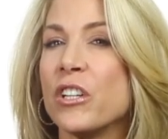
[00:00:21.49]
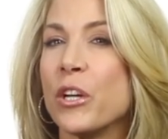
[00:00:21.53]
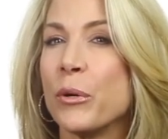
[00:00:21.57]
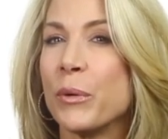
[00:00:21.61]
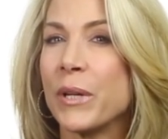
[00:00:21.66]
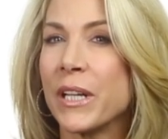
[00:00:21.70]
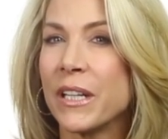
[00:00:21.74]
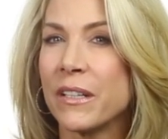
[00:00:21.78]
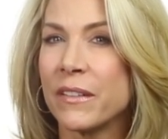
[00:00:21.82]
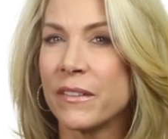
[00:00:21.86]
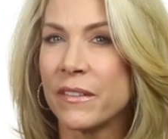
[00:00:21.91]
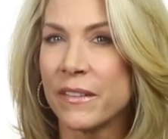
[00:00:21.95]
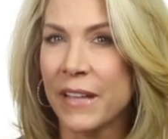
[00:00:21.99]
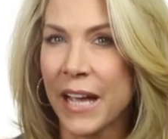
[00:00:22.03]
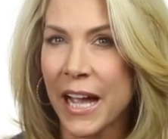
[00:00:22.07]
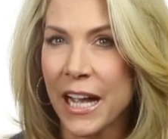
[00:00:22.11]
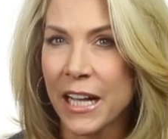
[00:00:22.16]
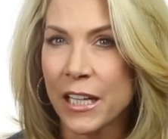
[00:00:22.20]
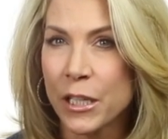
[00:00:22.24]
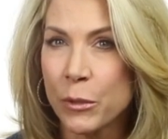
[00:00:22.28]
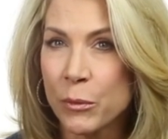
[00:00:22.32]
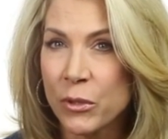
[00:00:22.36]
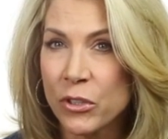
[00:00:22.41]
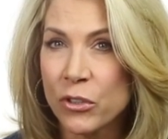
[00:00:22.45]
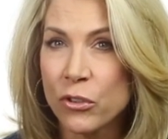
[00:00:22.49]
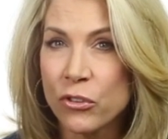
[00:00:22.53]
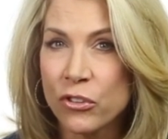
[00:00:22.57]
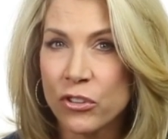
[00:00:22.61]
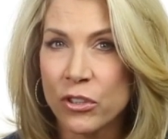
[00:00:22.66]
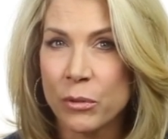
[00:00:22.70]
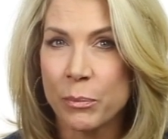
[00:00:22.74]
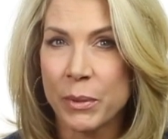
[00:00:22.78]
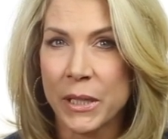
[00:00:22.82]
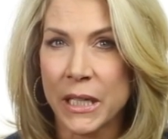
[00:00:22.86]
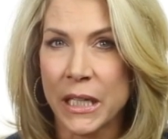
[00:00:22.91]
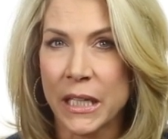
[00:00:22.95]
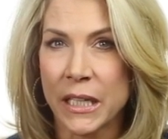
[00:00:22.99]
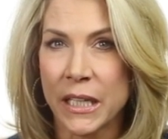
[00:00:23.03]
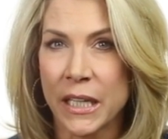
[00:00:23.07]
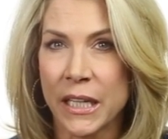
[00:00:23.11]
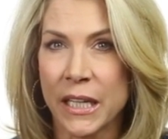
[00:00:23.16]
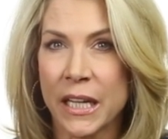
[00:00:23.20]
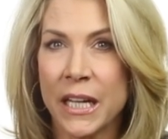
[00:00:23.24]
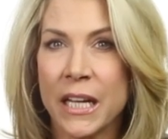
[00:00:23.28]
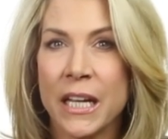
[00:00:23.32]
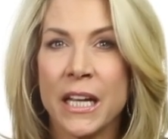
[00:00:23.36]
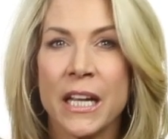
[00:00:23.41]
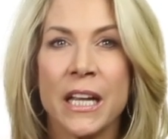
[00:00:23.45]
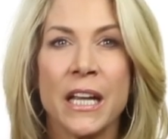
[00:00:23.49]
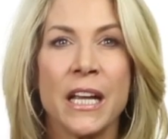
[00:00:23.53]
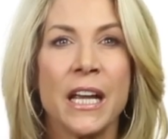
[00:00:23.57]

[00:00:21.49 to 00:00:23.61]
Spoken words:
know exactly what you should be eating